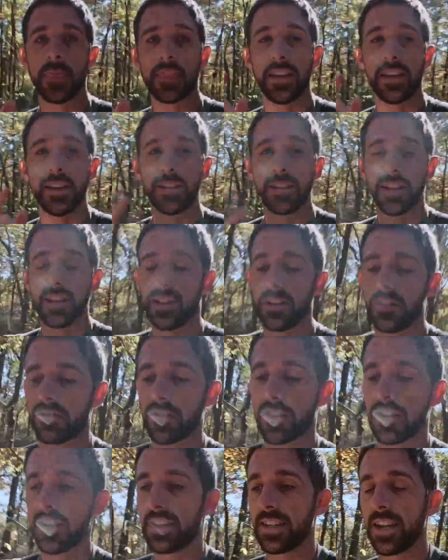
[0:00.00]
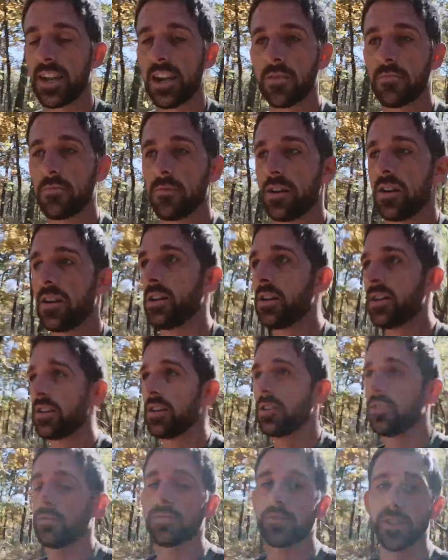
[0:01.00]
is a great camera
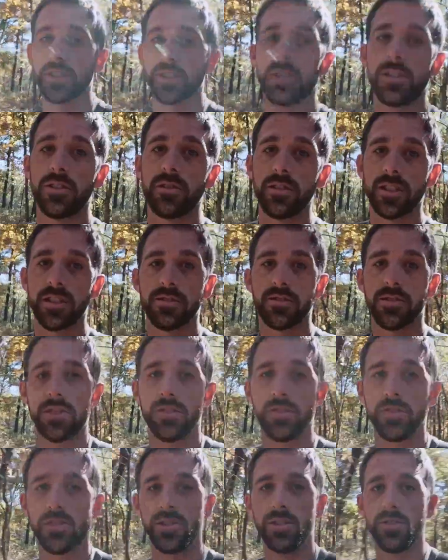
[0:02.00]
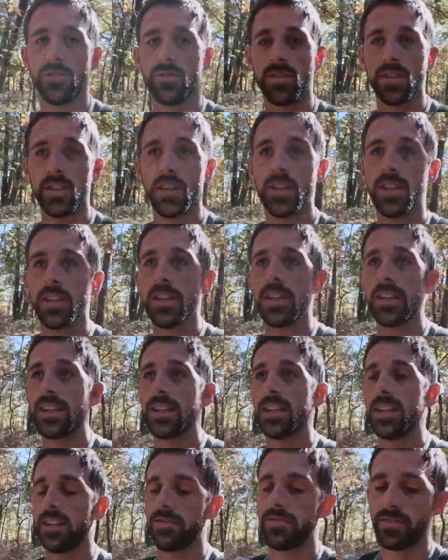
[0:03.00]
for you if you do
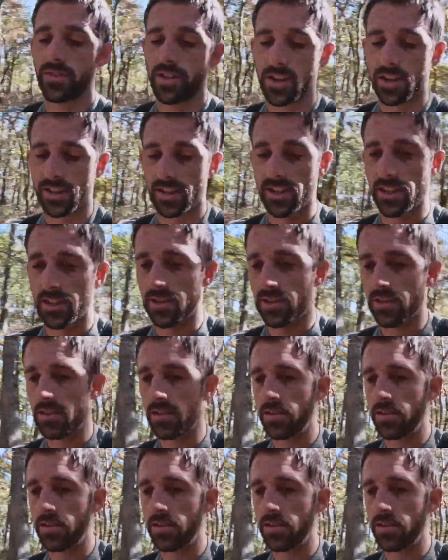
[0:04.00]
any vlogging